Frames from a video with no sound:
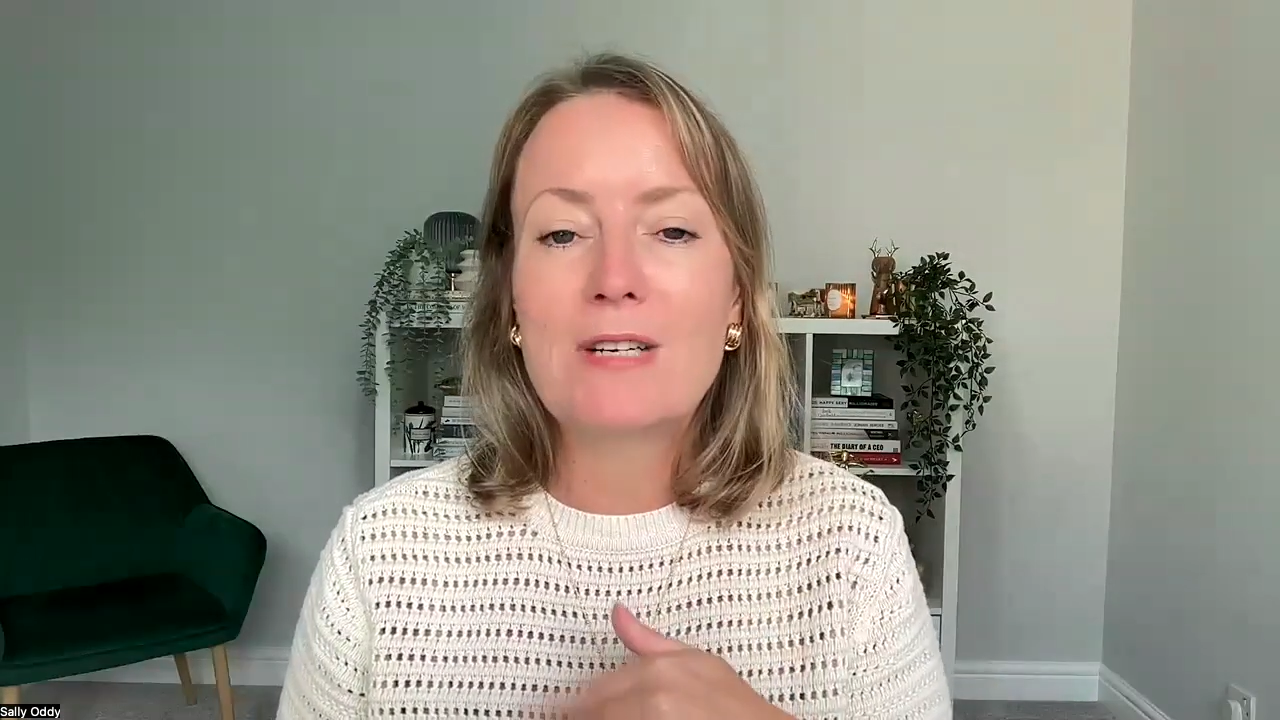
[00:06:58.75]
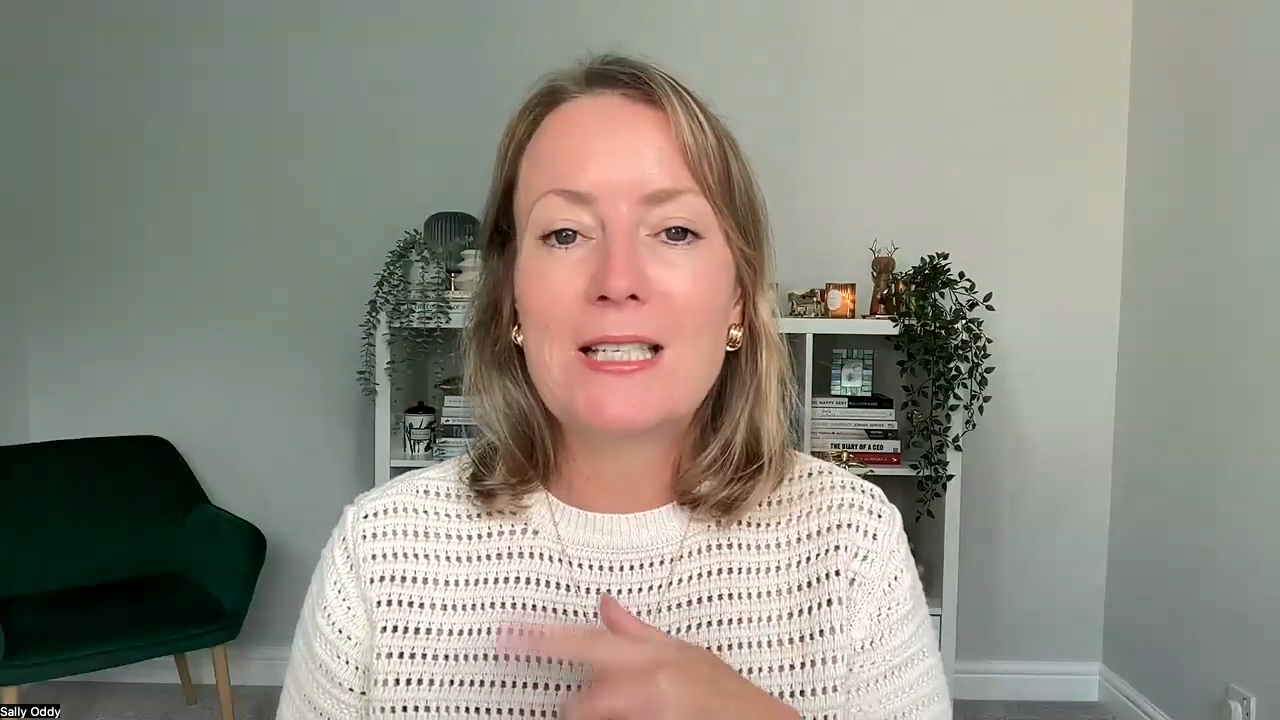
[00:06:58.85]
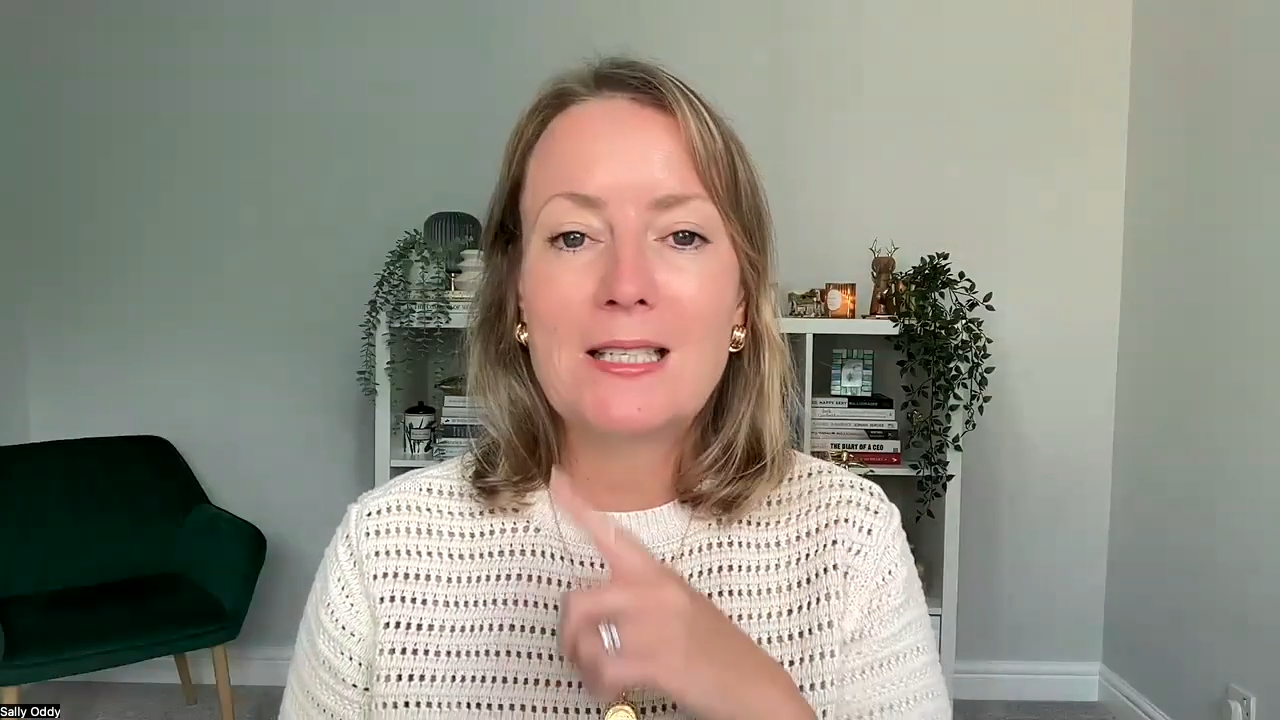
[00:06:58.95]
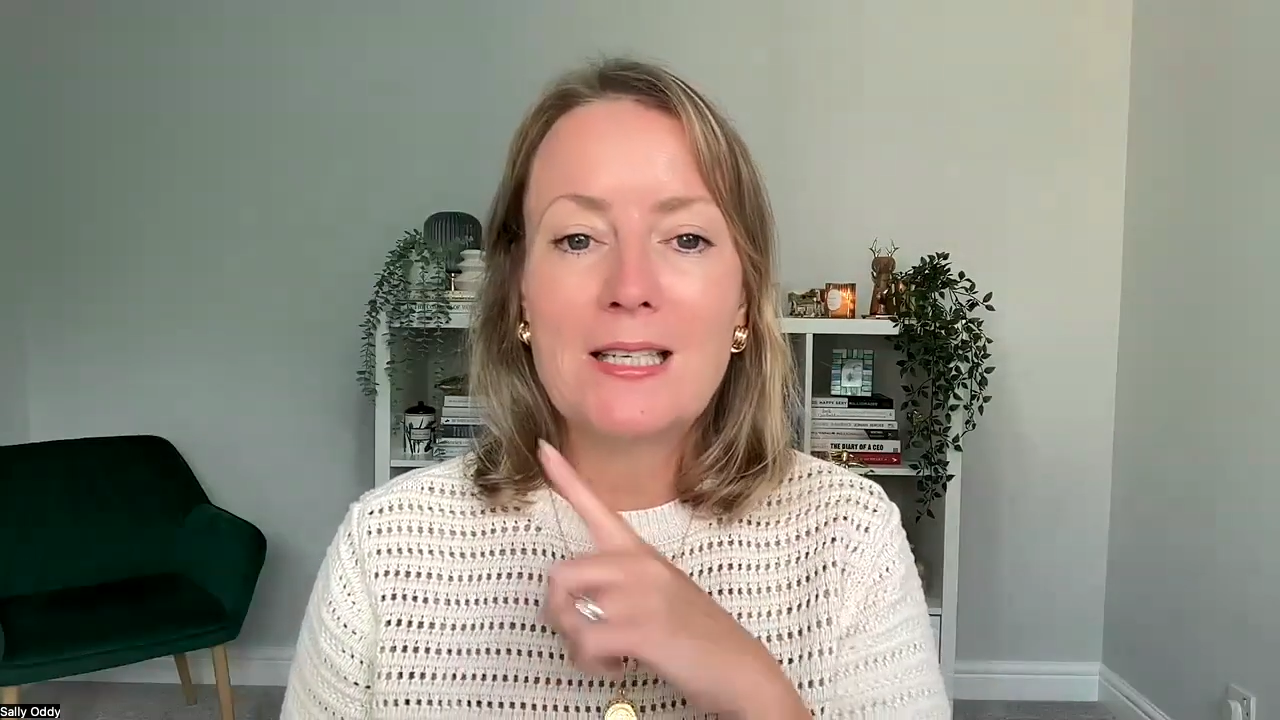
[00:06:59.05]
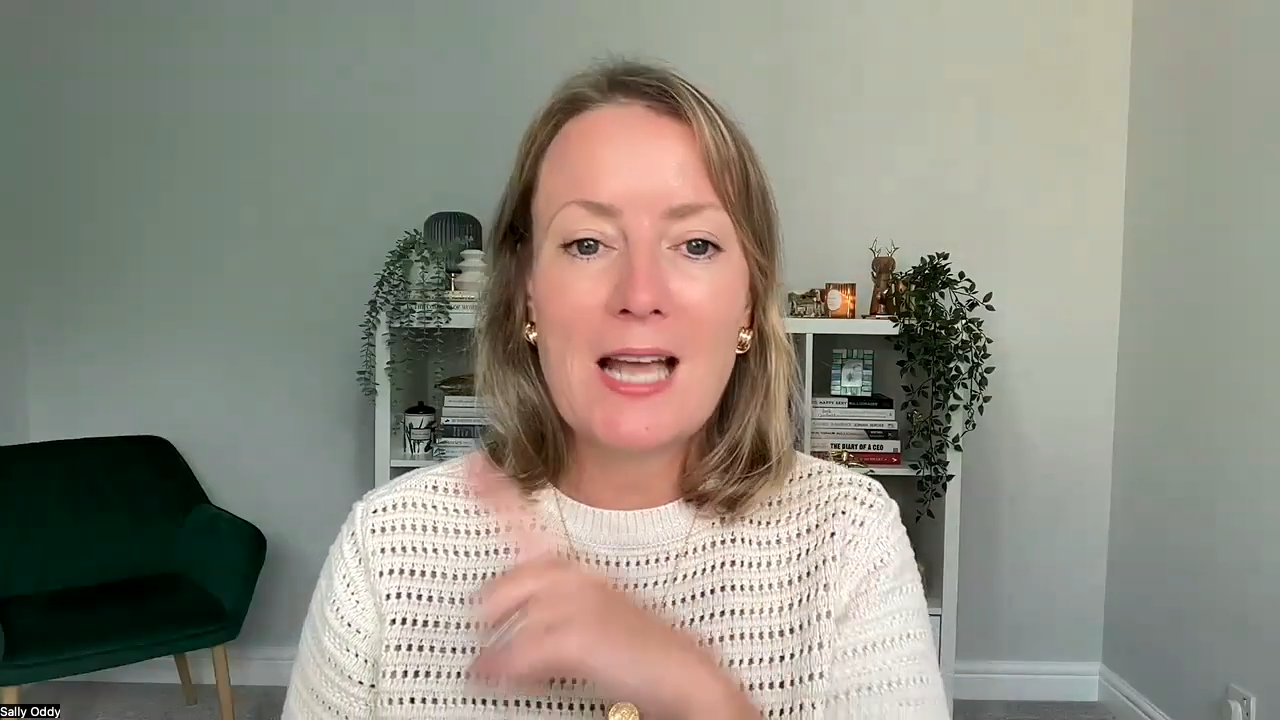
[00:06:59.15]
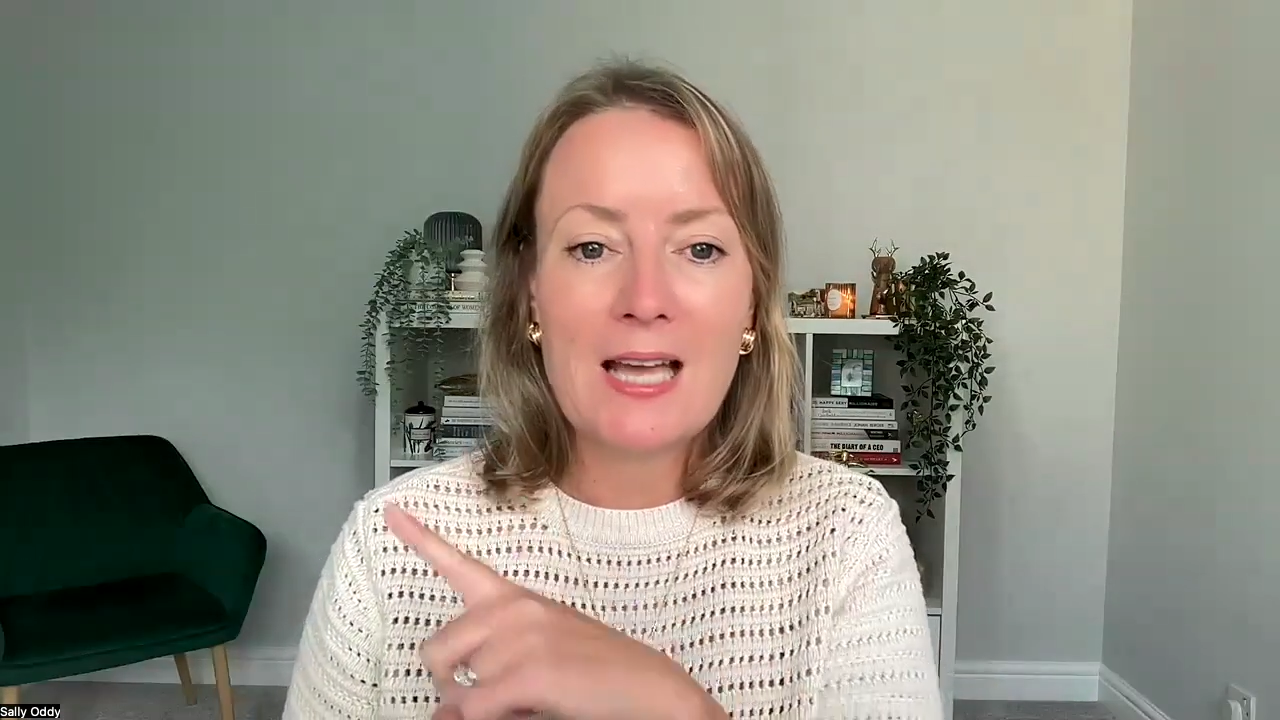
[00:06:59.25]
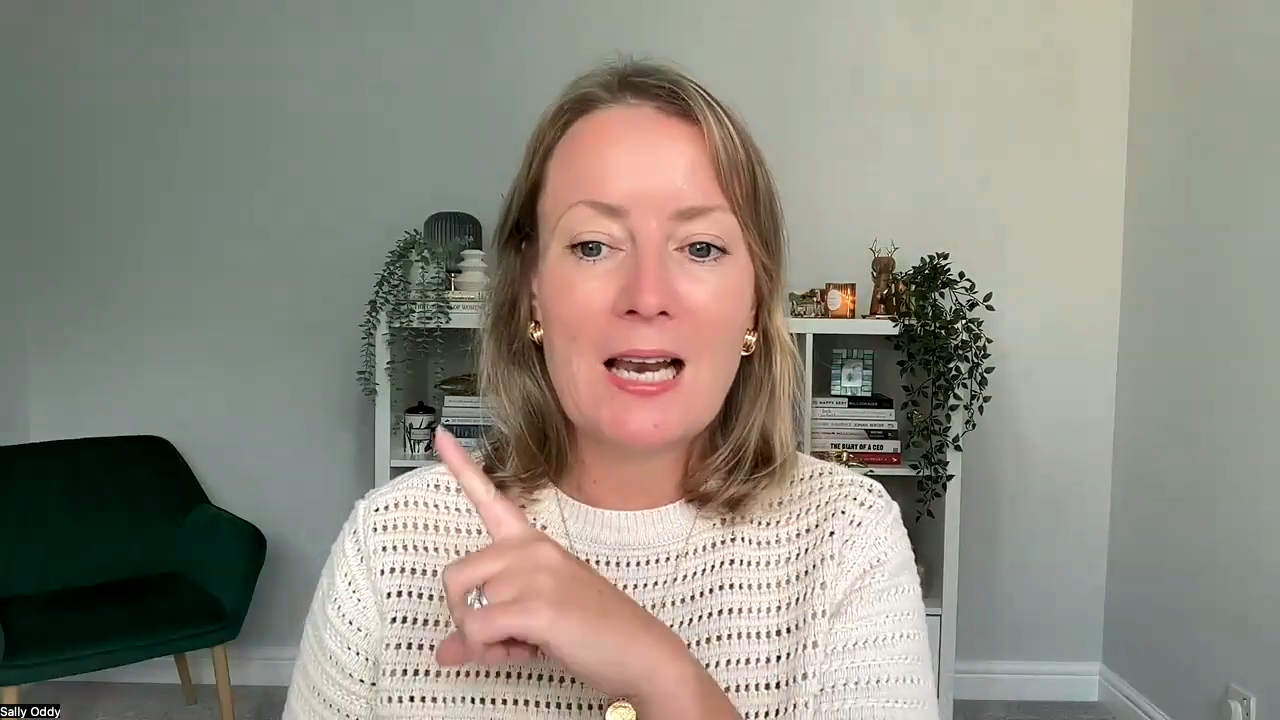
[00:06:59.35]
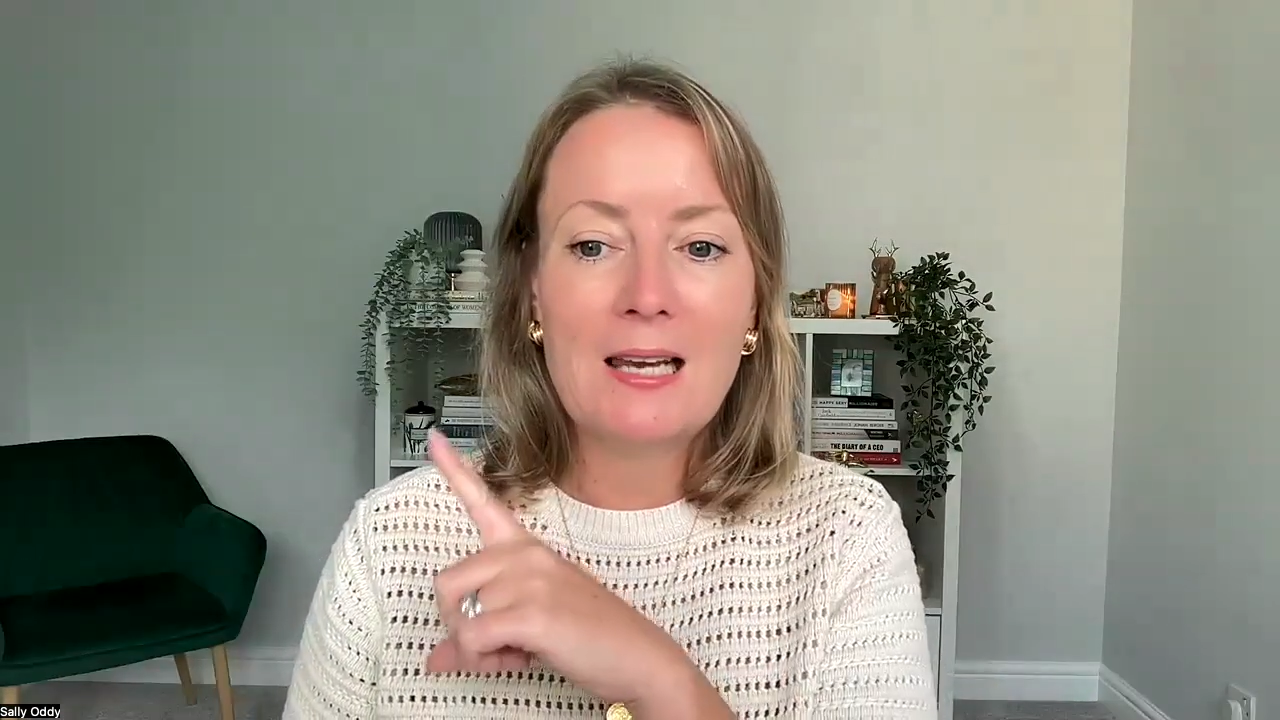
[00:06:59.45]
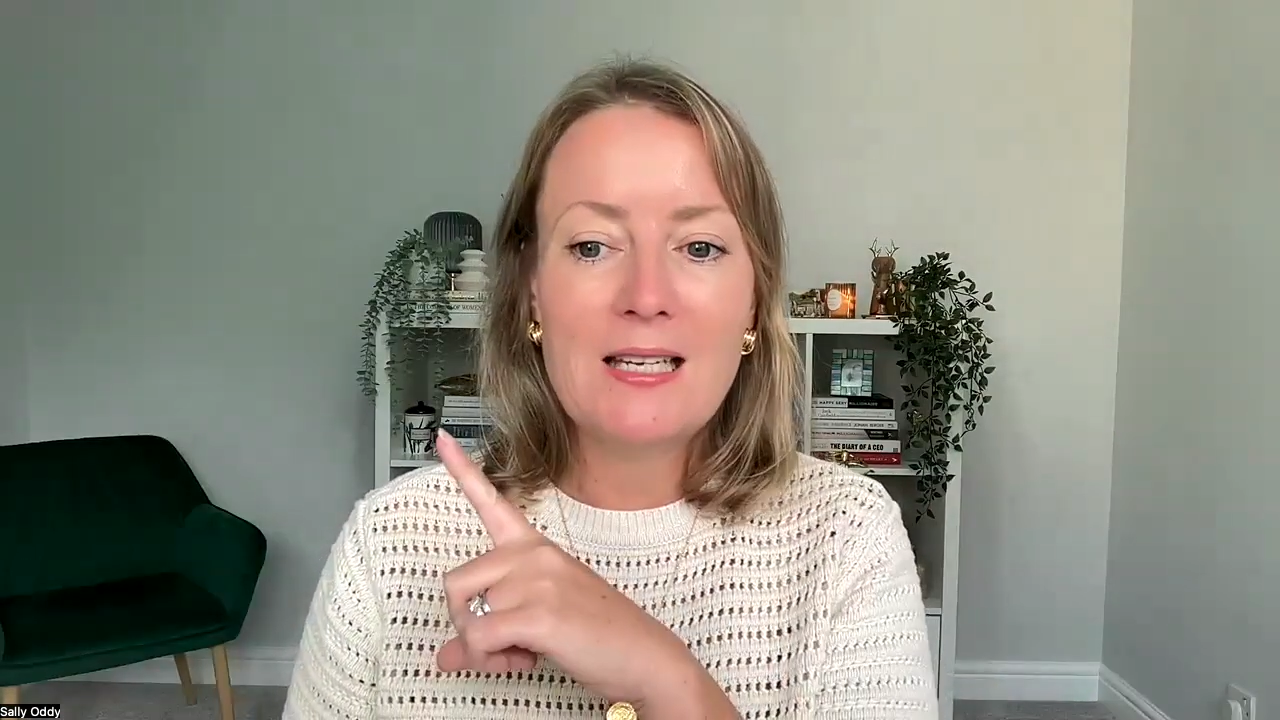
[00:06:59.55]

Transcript: recently, and I'll